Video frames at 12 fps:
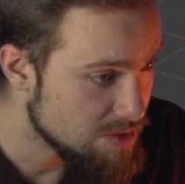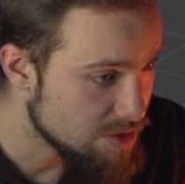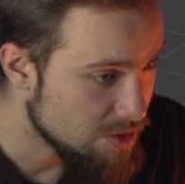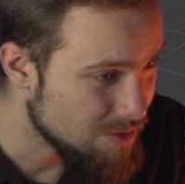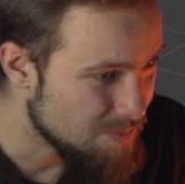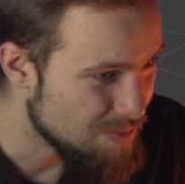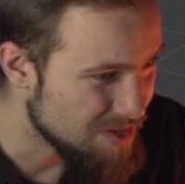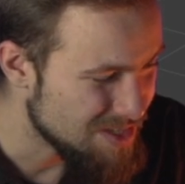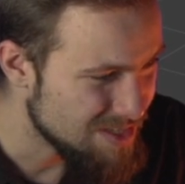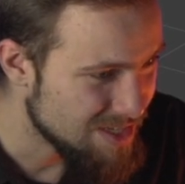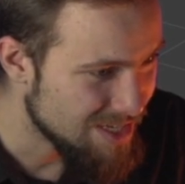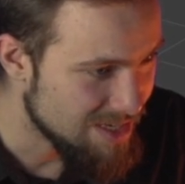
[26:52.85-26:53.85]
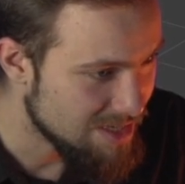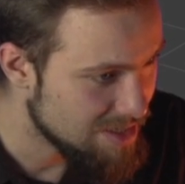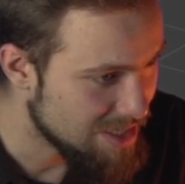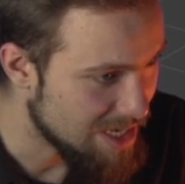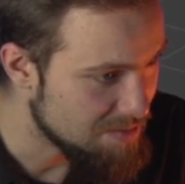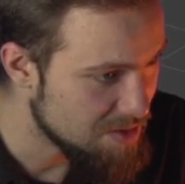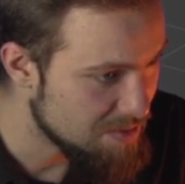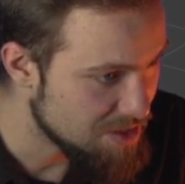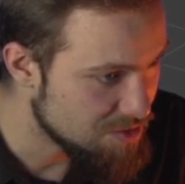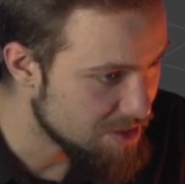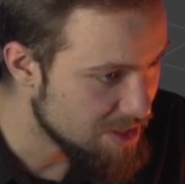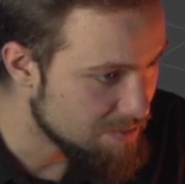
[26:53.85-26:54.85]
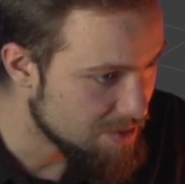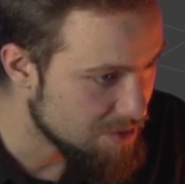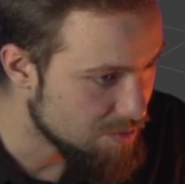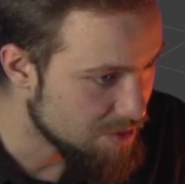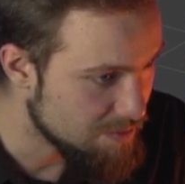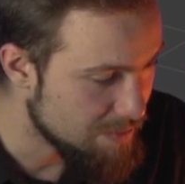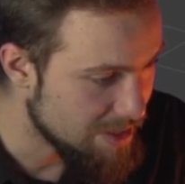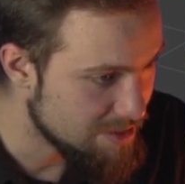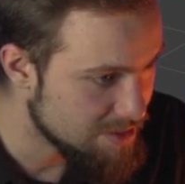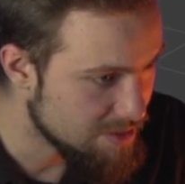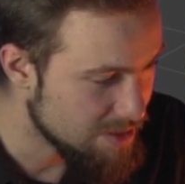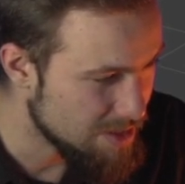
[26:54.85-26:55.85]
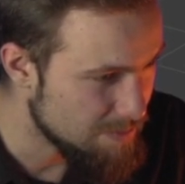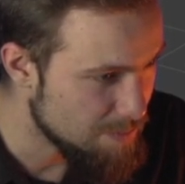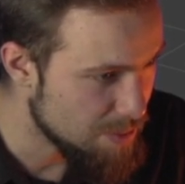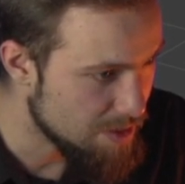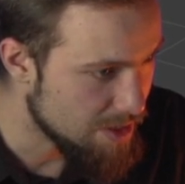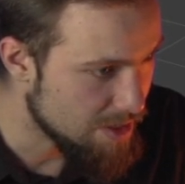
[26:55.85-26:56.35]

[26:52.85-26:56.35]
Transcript: So this can be a bit tricky, but you want to basically